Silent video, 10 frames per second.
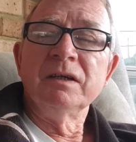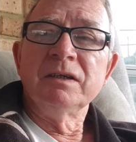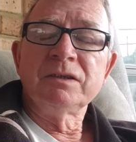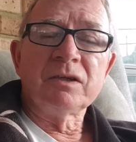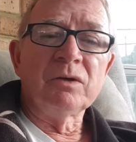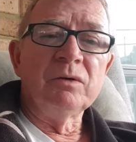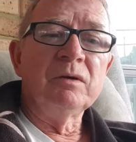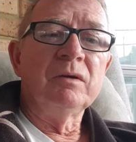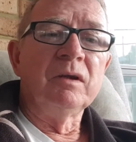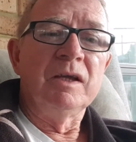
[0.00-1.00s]
So
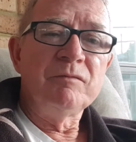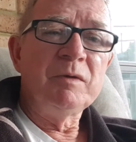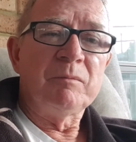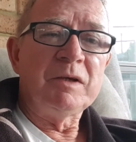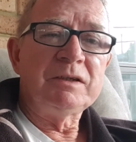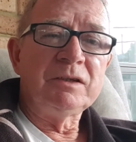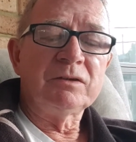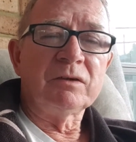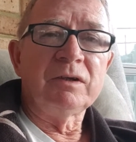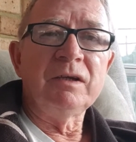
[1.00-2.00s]
leave me a message
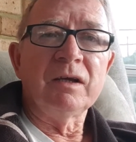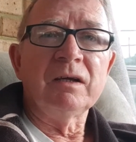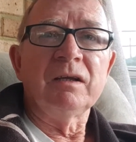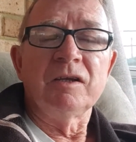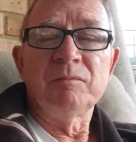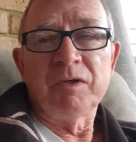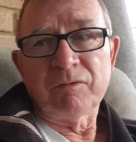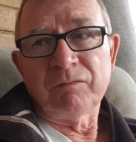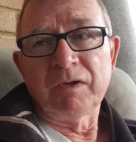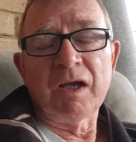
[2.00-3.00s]
on here, leave me your
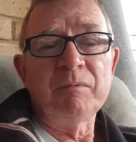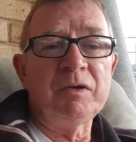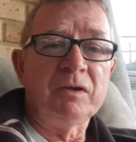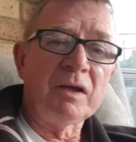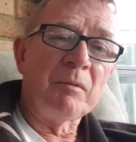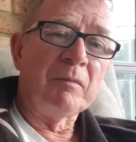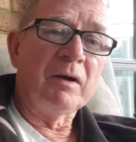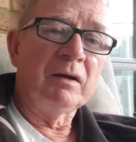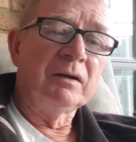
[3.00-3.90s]
name and your number,